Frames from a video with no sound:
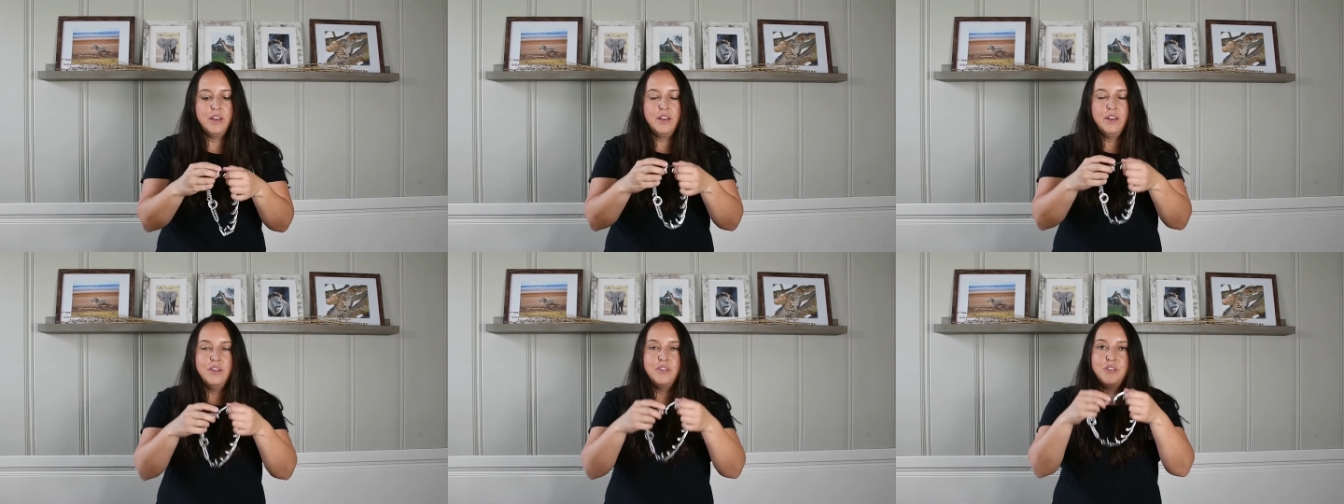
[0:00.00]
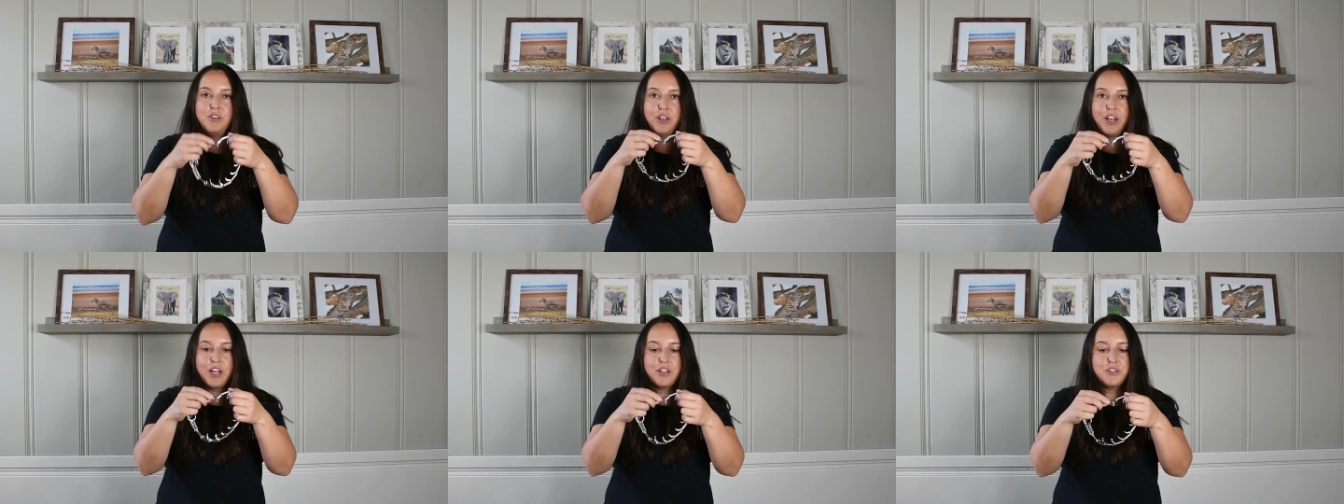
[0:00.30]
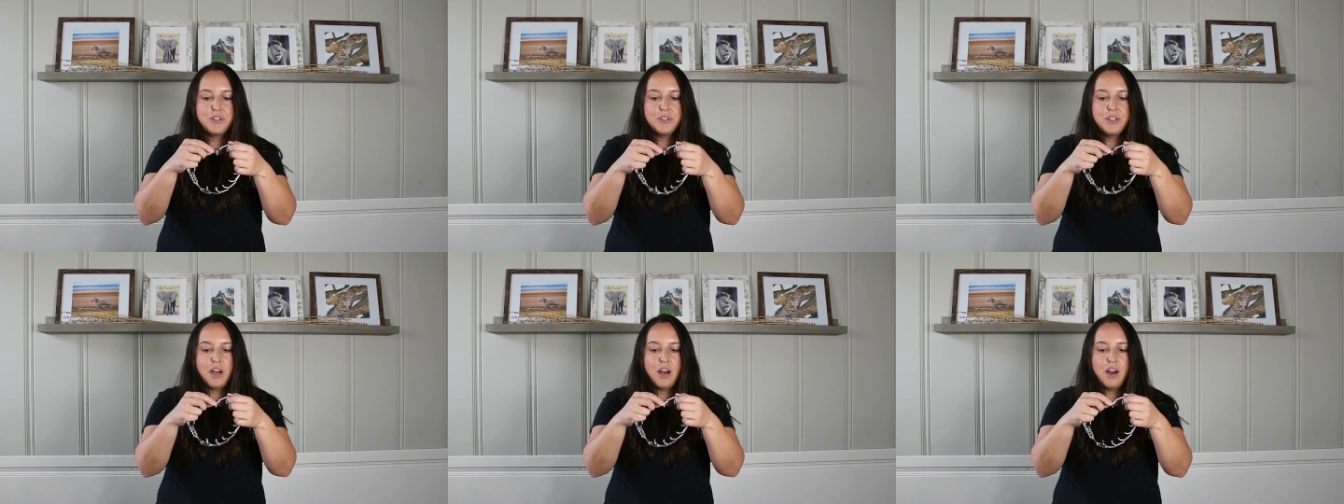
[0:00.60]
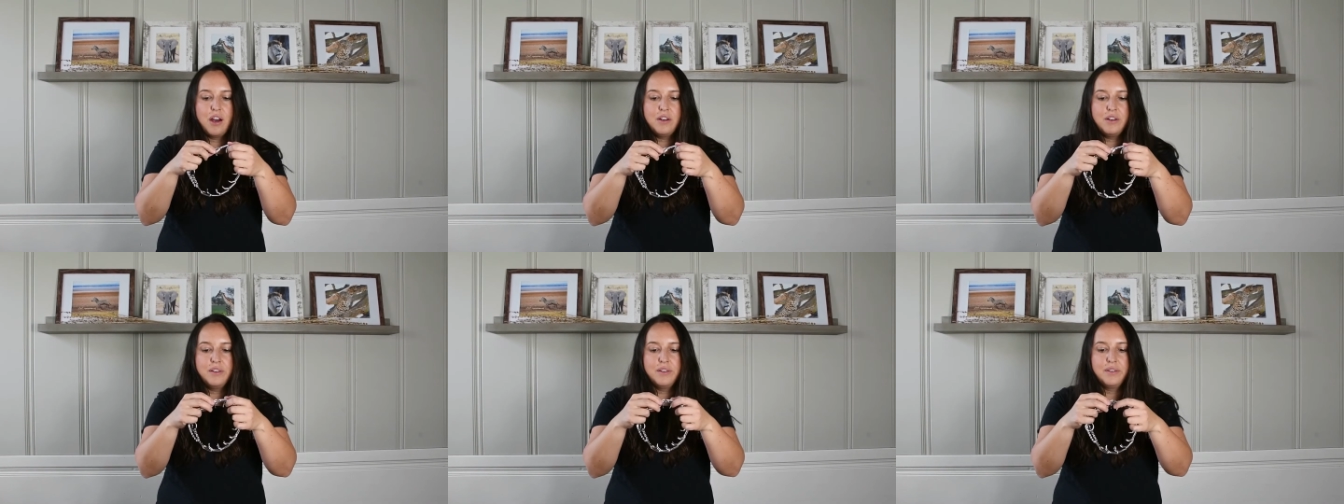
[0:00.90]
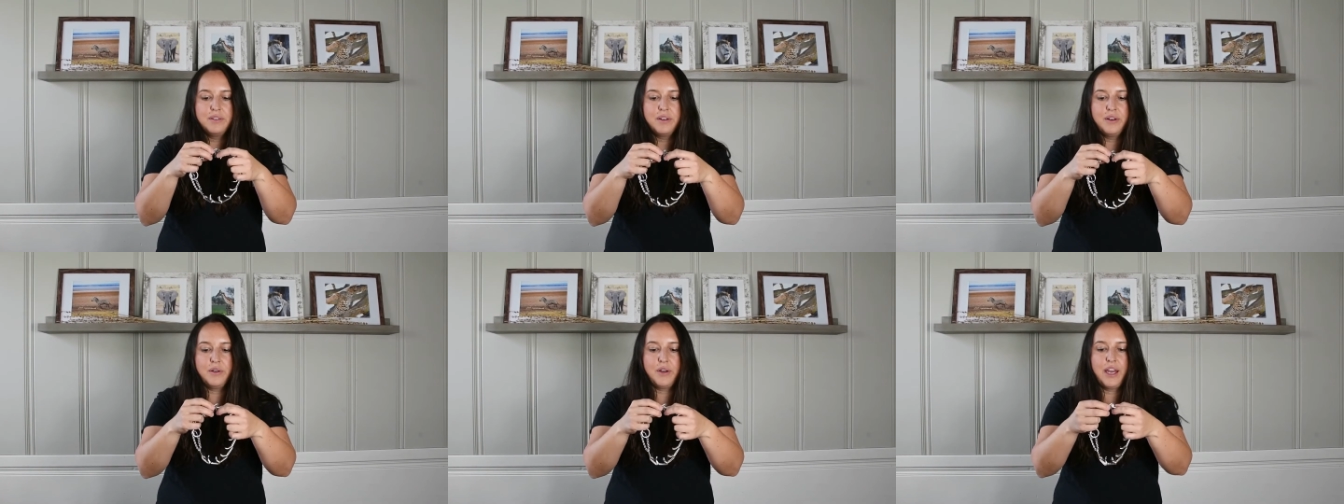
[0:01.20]
So you got your dog,
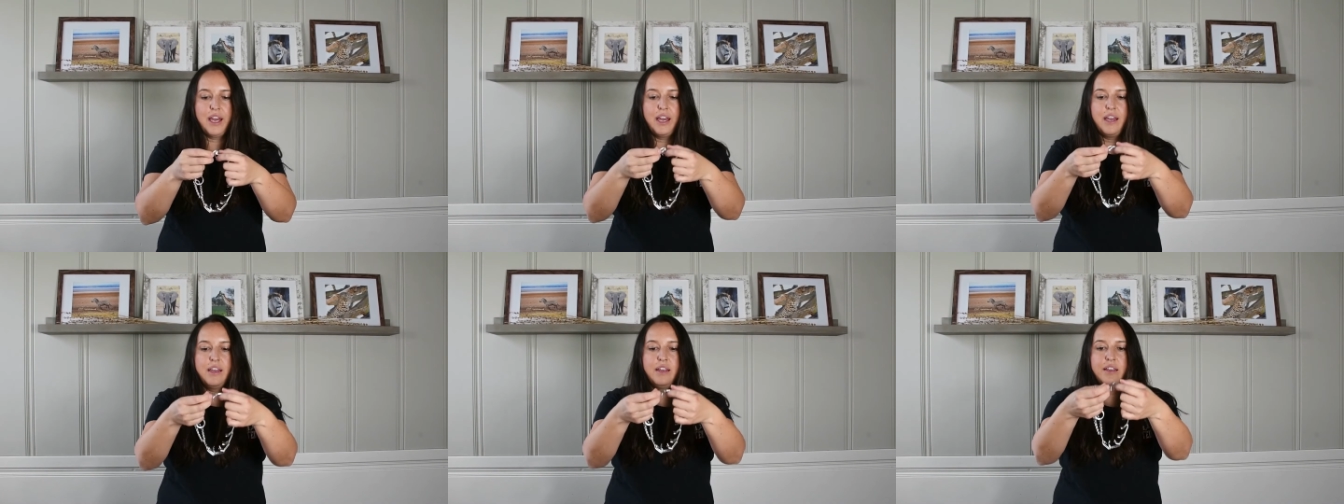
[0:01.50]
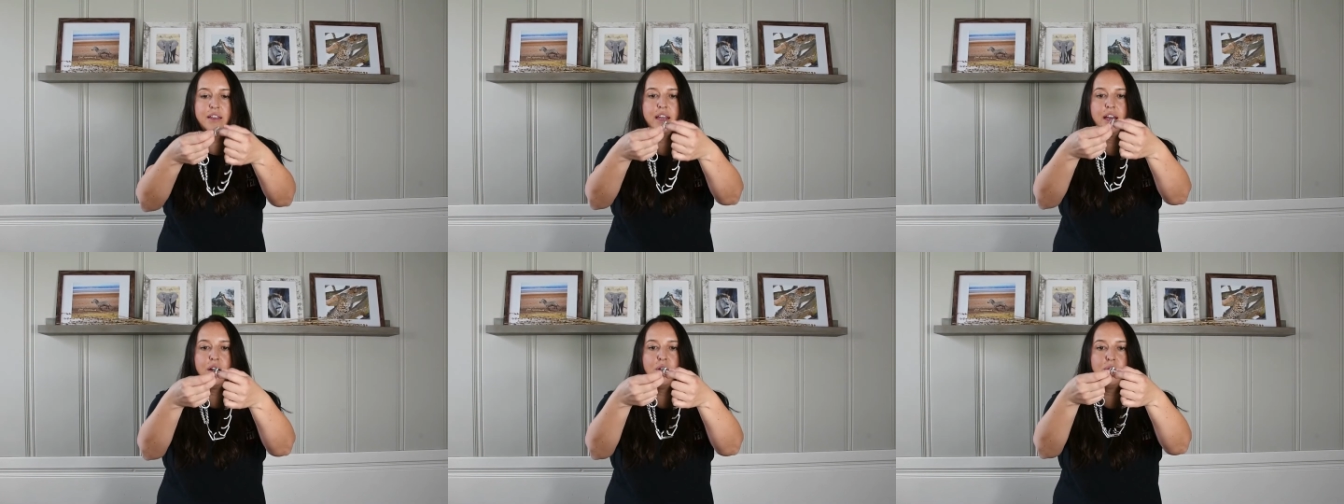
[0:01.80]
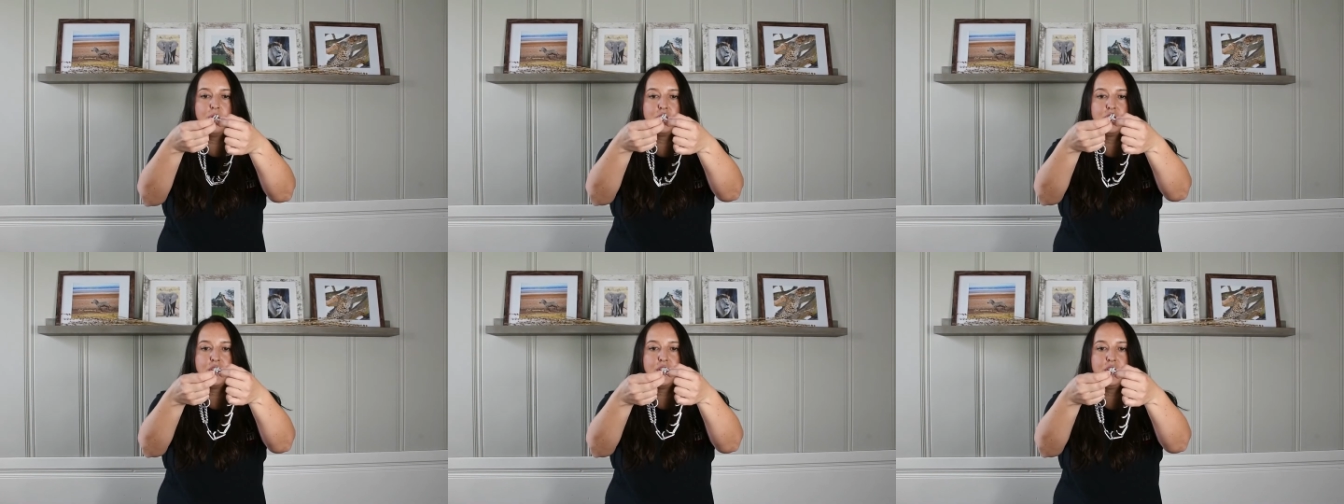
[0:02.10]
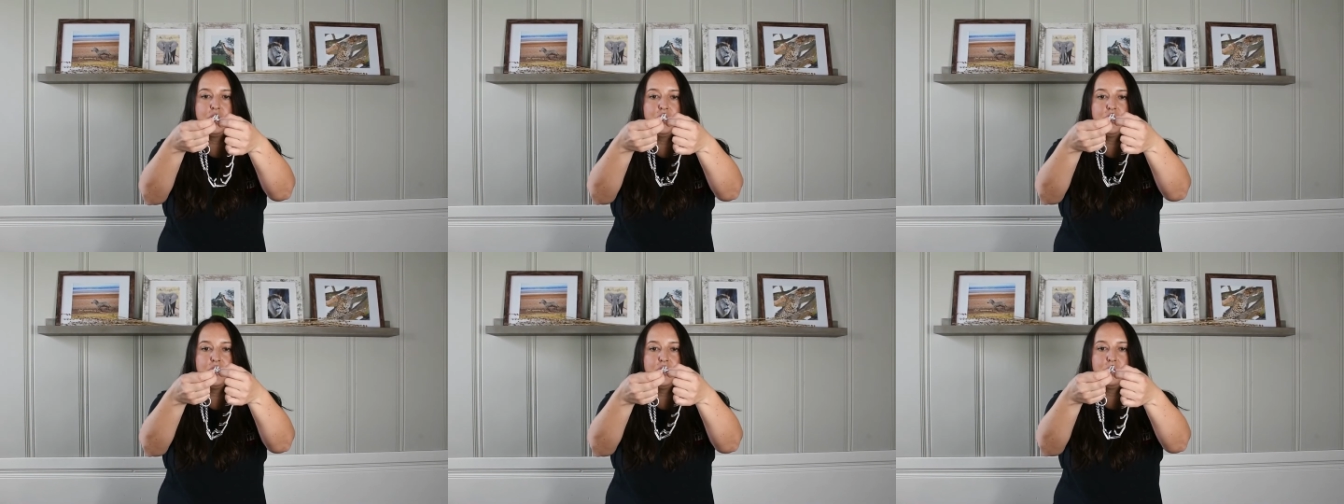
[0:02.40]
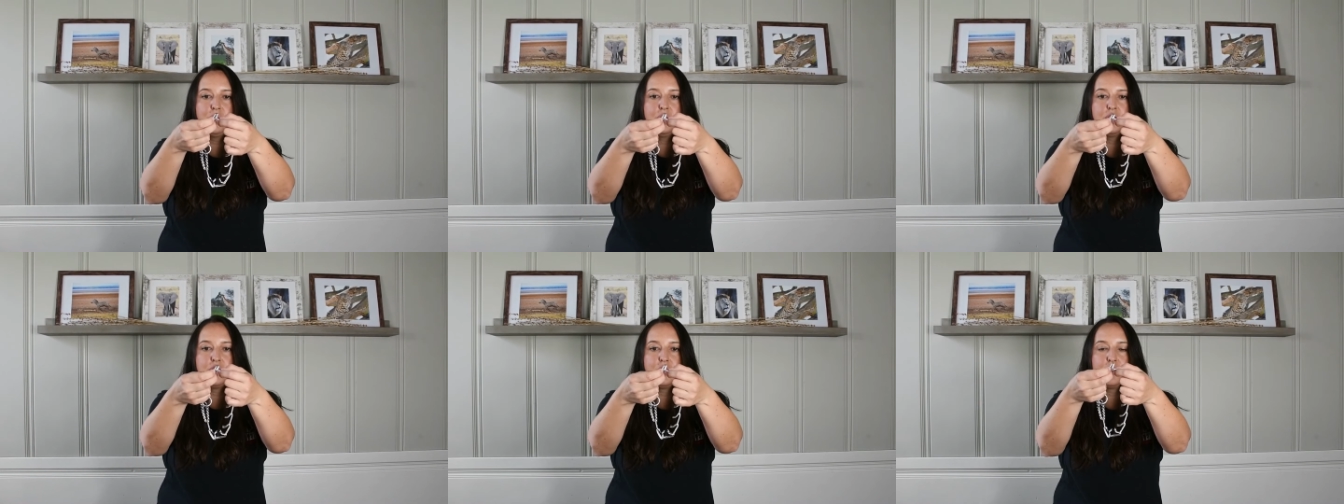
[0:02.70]
okay? Now what you're gonna
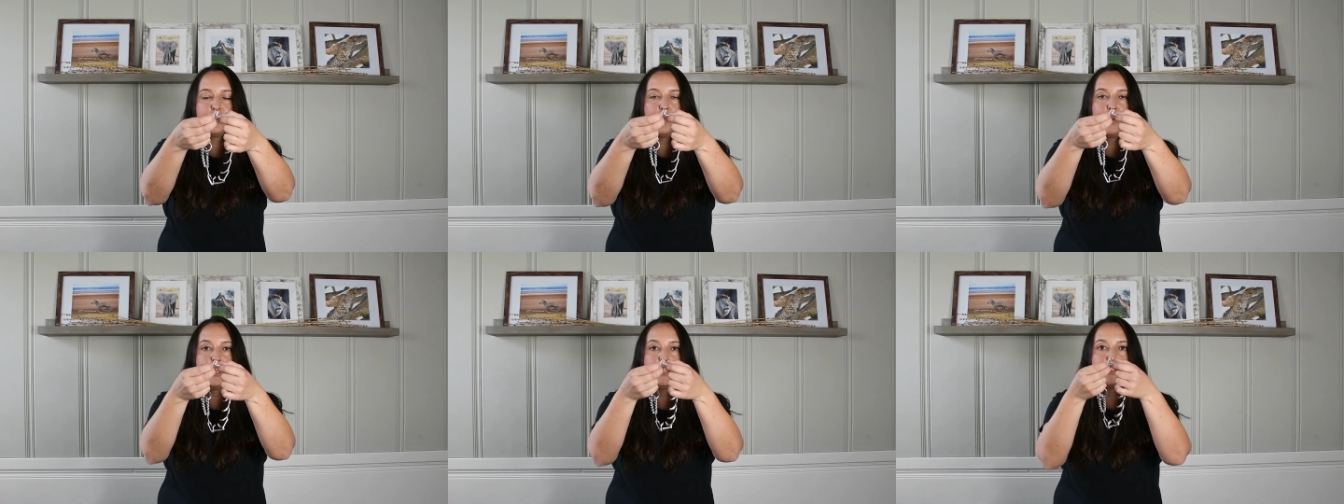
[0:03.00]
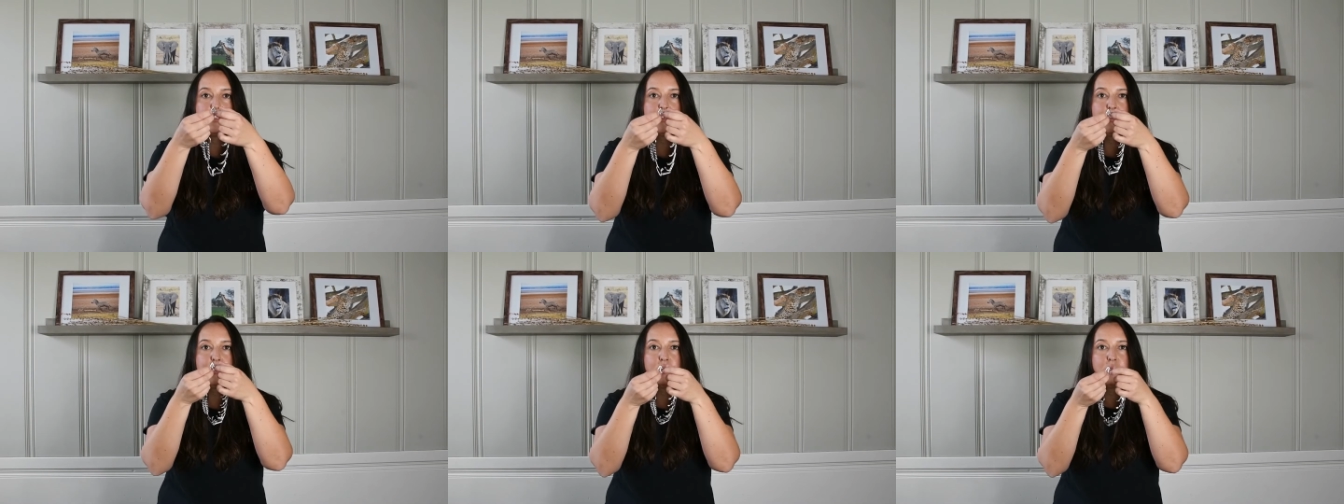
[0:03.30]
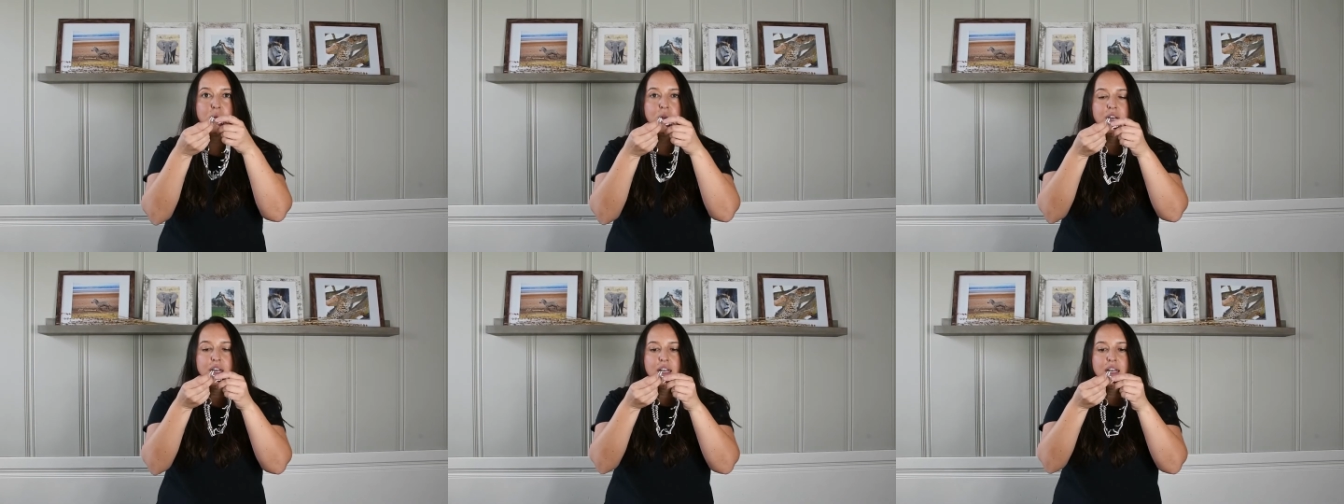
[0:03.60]
do is you're going to